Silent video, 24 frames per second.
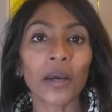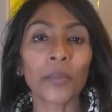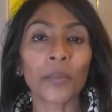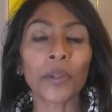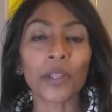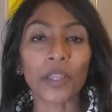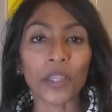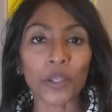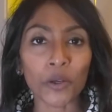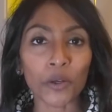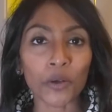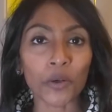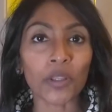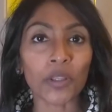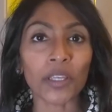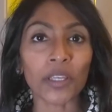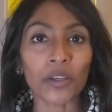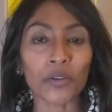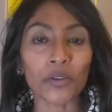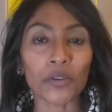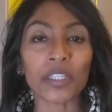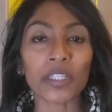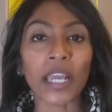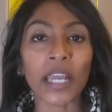political
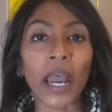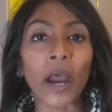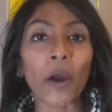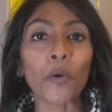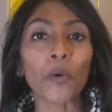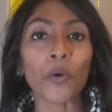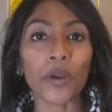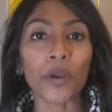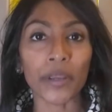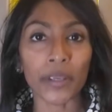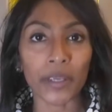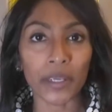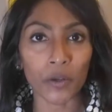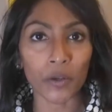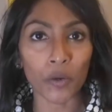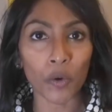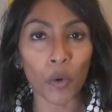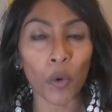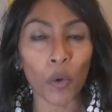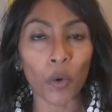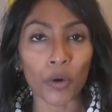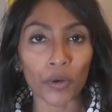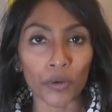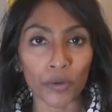leaders cowering in
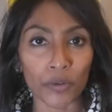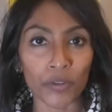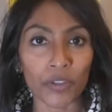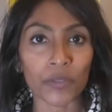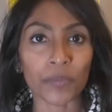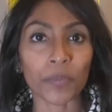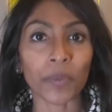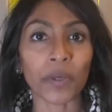corners